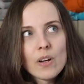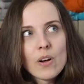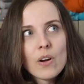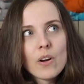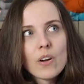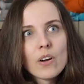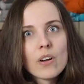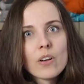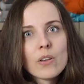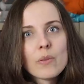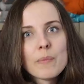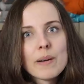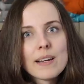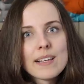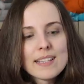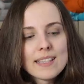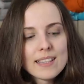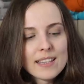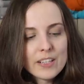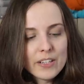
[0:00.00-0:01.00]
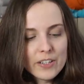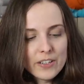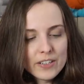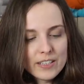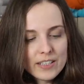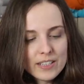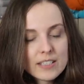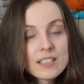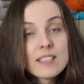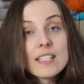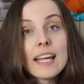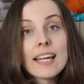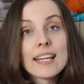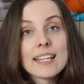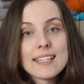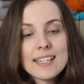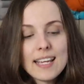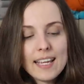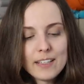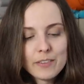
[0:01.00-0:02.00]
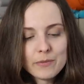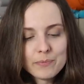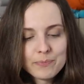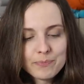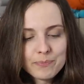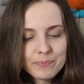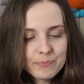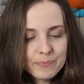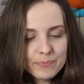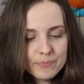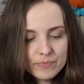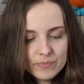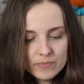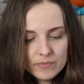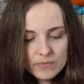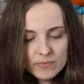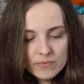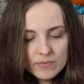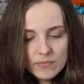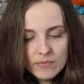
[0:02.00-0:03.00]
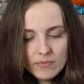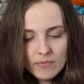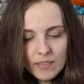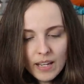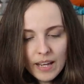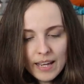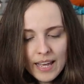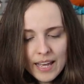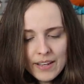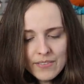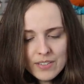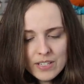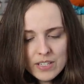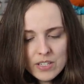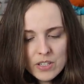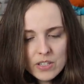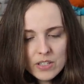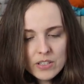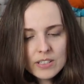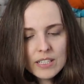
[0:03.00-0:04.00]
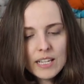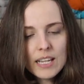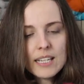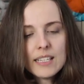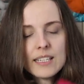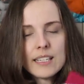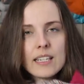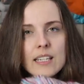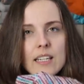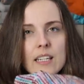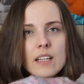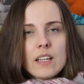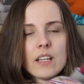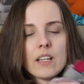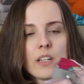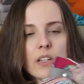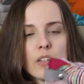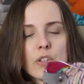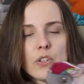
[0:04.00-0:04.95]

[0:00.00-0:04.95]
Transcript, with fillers: on my third second day. I haven't done any